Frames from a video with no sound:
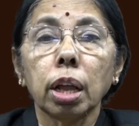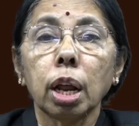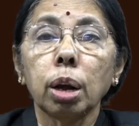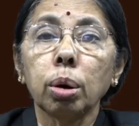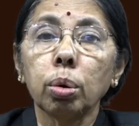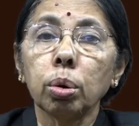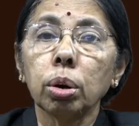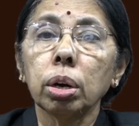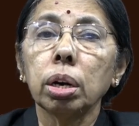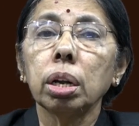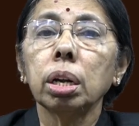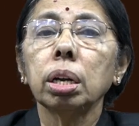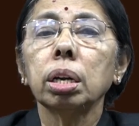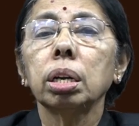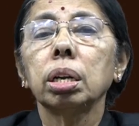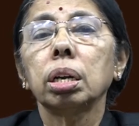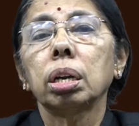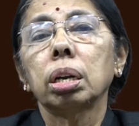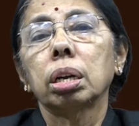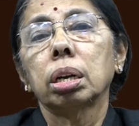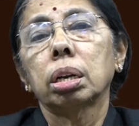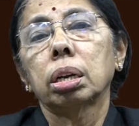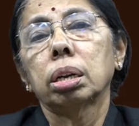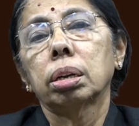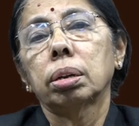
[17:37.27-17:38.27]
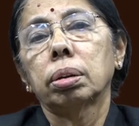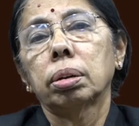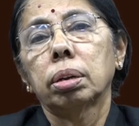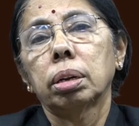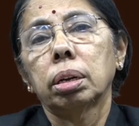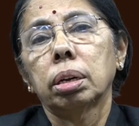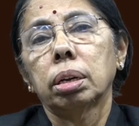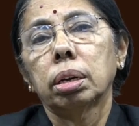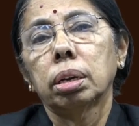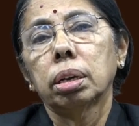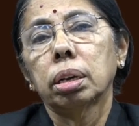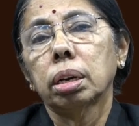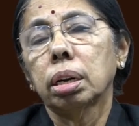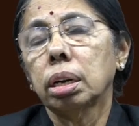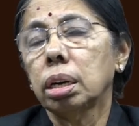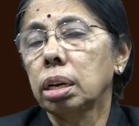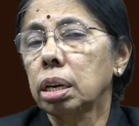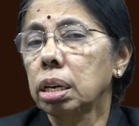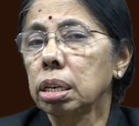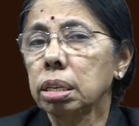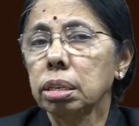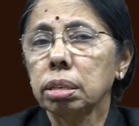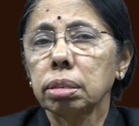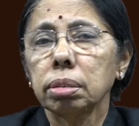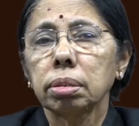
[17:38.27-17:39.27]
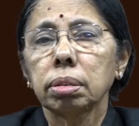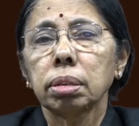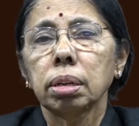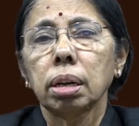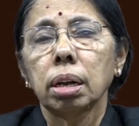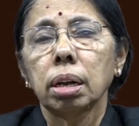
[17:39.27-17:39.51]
Then only he is